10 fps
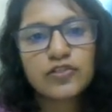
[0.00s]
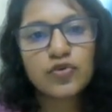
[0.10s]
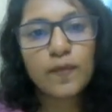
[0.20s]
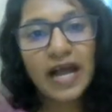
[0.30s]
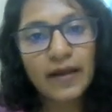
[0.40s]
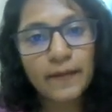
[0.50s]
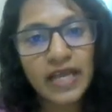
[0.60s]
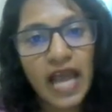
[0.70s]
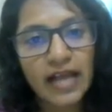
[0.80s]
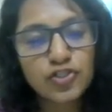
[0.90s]
So
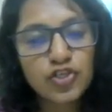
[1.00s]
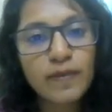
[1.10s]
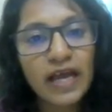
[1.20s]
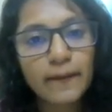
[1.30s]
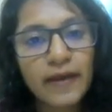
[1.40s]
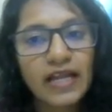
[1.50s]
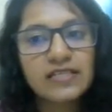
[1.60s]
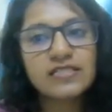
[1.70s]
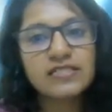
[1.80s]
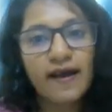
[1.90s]
my actual bank
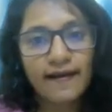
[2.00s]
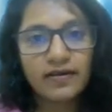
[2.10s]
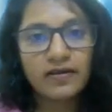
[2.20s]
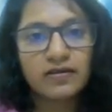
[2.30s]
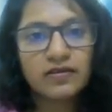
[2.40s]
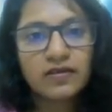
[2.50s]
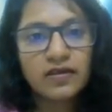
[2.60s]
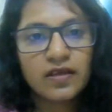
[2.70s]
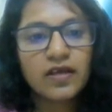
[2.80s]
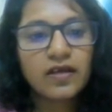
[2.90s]
balance is higher
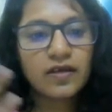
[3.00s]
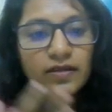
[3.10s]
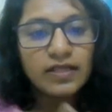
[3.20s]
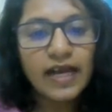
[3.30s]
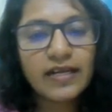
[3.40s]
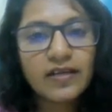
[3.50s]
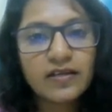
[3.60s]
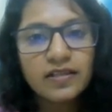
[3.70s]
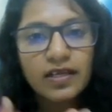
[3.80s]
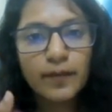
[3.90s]
than
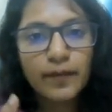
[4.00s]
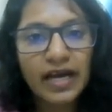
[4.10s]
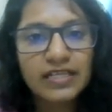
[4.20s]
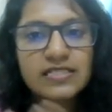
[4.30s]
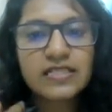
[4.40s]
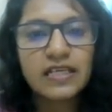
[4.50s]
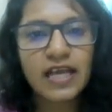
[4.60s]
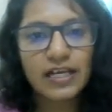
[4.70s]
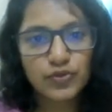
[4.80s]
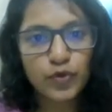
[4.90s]
the balance in the
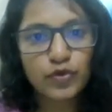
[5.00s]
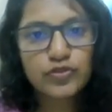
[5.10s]
cash book.